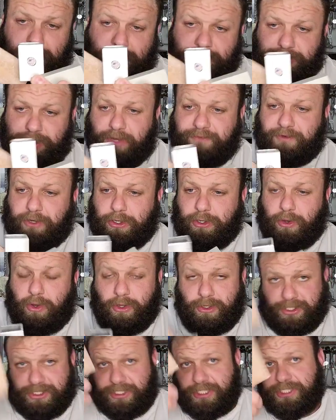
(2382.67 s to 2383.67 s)
So if your
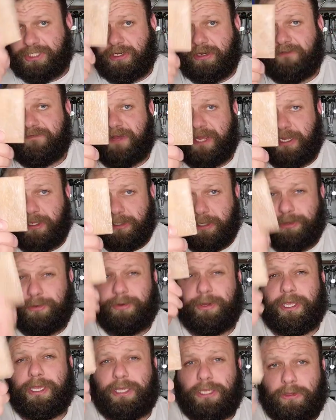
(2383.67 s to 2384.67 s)
goal is to certify on the
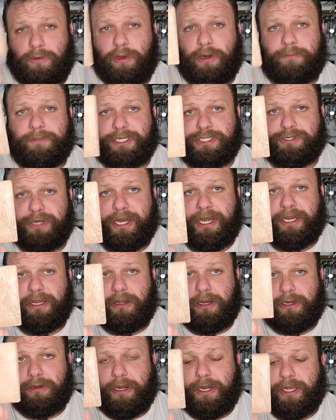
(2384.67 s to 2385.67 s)
3, you want to be training on
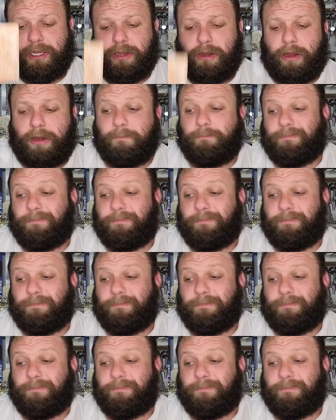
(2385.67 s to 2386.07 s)
credit card,